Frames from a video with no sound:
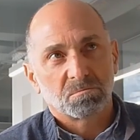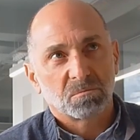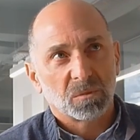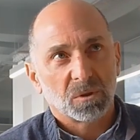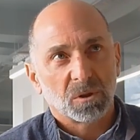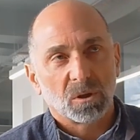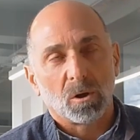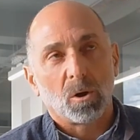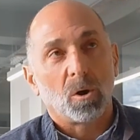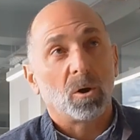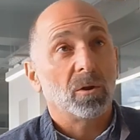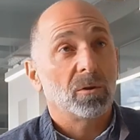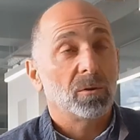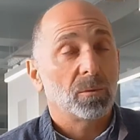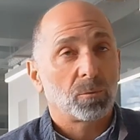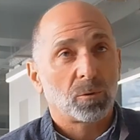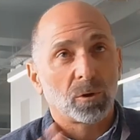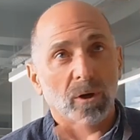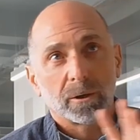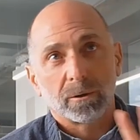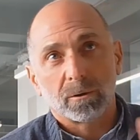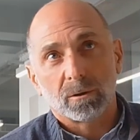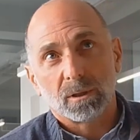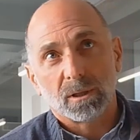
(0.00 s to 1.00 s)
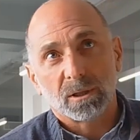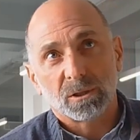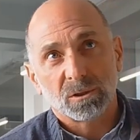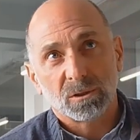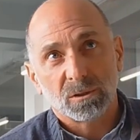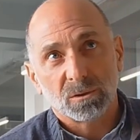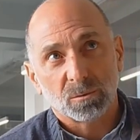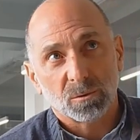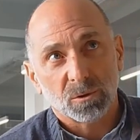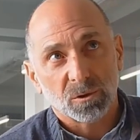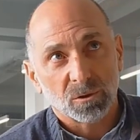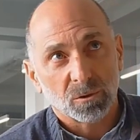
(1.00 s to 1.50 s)
all the prior
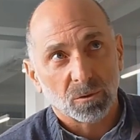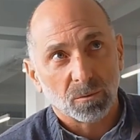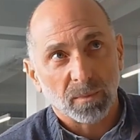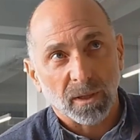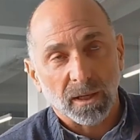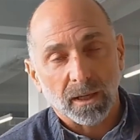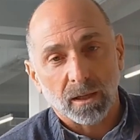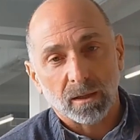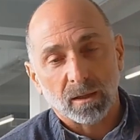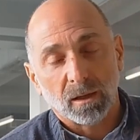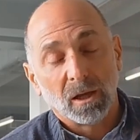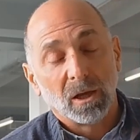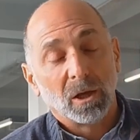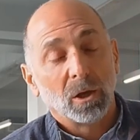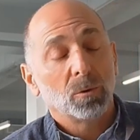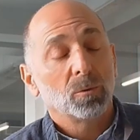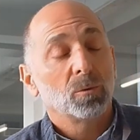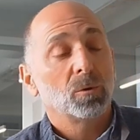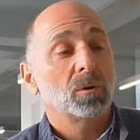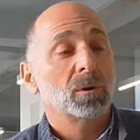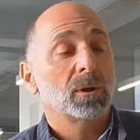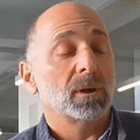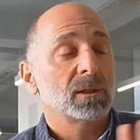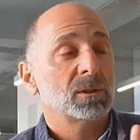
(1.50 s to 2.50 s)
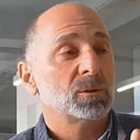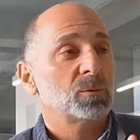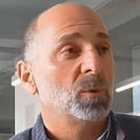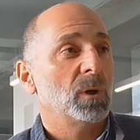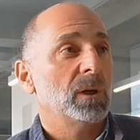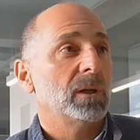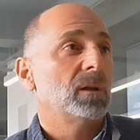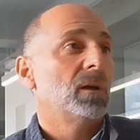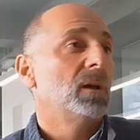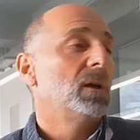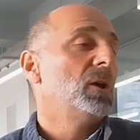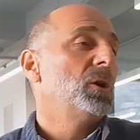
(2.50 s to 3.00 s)
elections were so bad. Well, guess
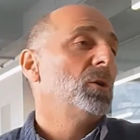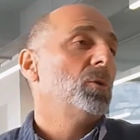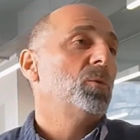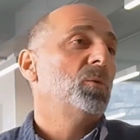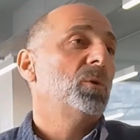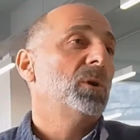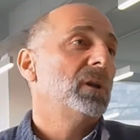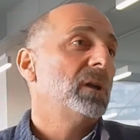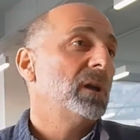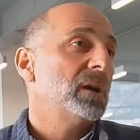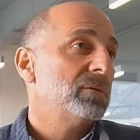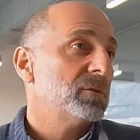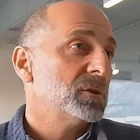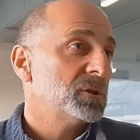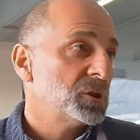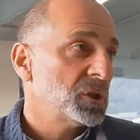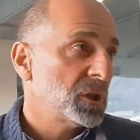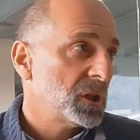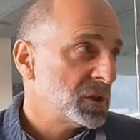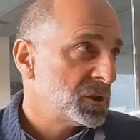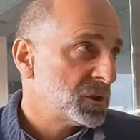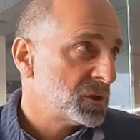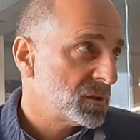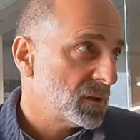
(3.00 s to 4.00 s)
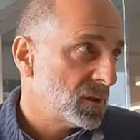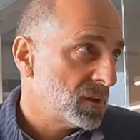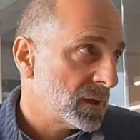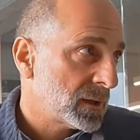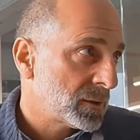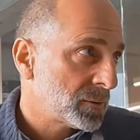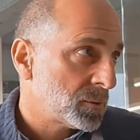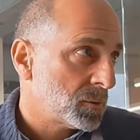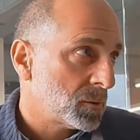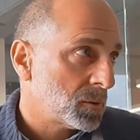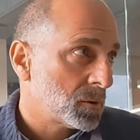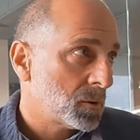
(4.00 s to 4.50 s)
what? We never changed the
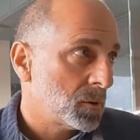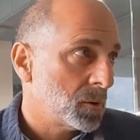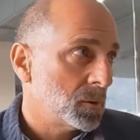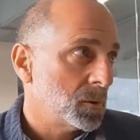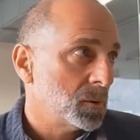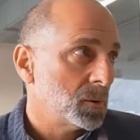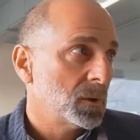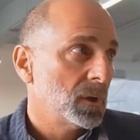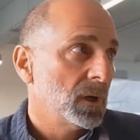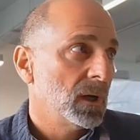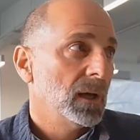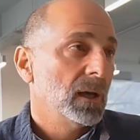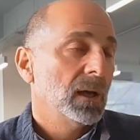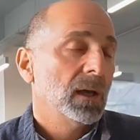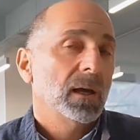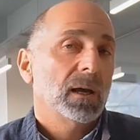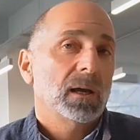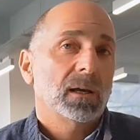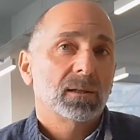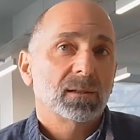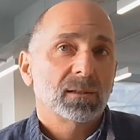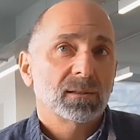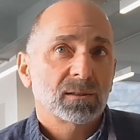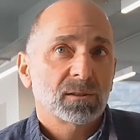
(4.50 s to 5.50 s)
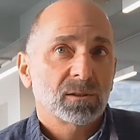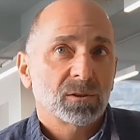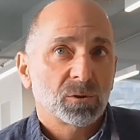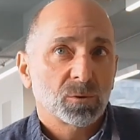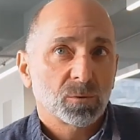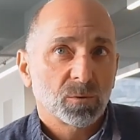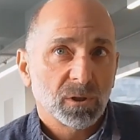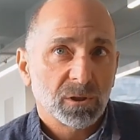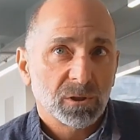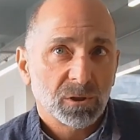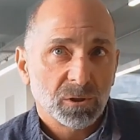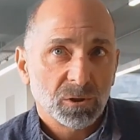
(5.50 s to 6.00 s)
electoral code, and the
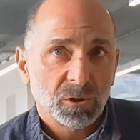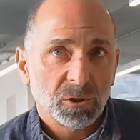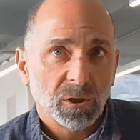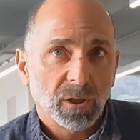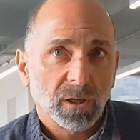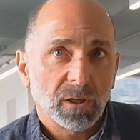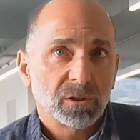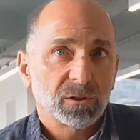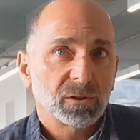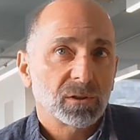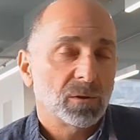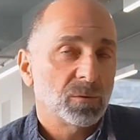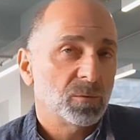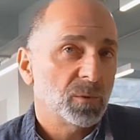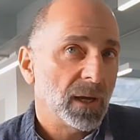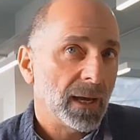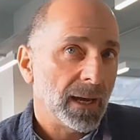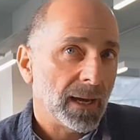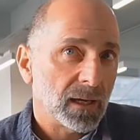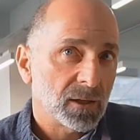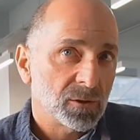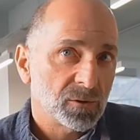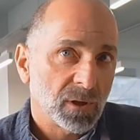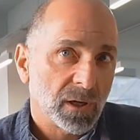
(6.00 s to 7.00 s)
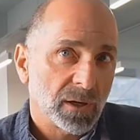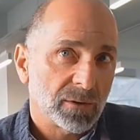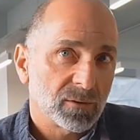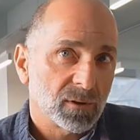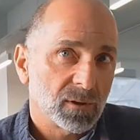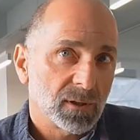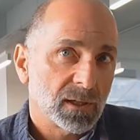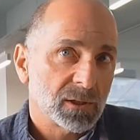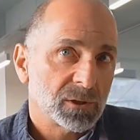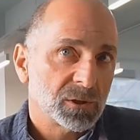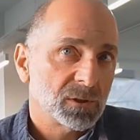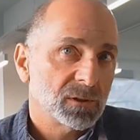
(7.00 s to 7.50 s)
situation changed, and we had to have
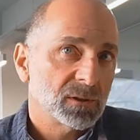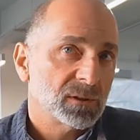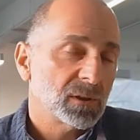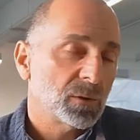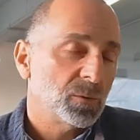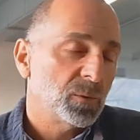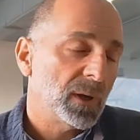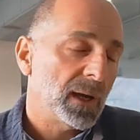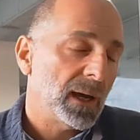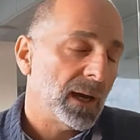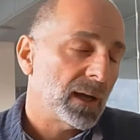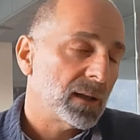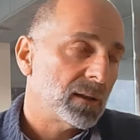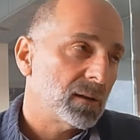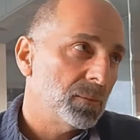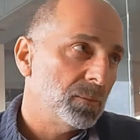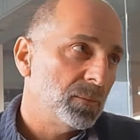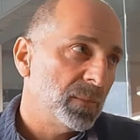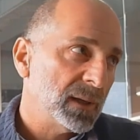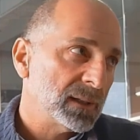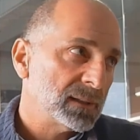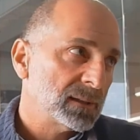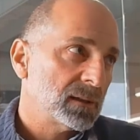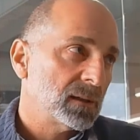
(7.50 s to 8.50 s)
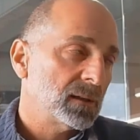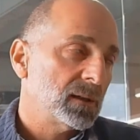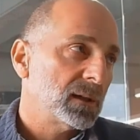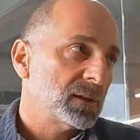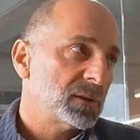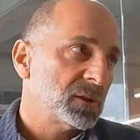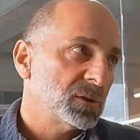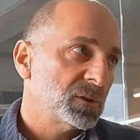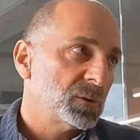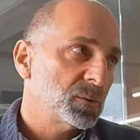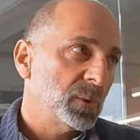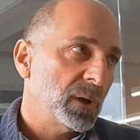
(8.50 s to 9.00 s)
elections, and we had the best
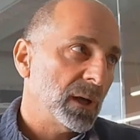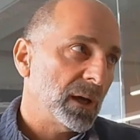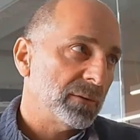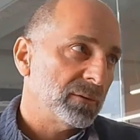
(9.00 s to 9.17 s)
elections we've